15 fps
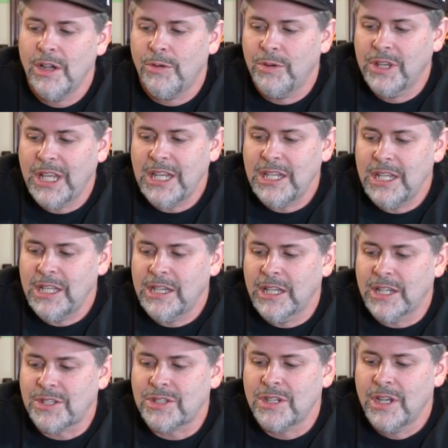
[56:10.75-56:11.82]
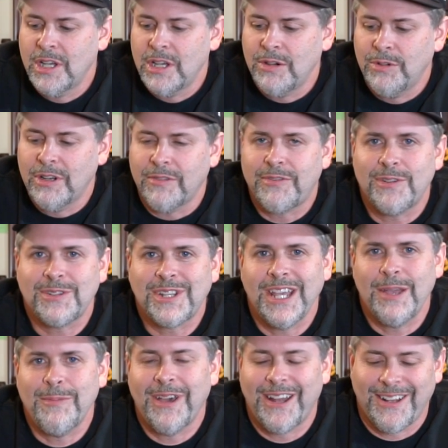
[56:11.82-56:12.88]
When they did this, when it first
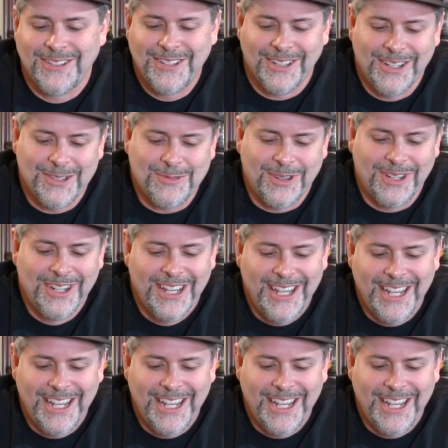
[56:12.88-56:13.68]
came out, I'll tell this one.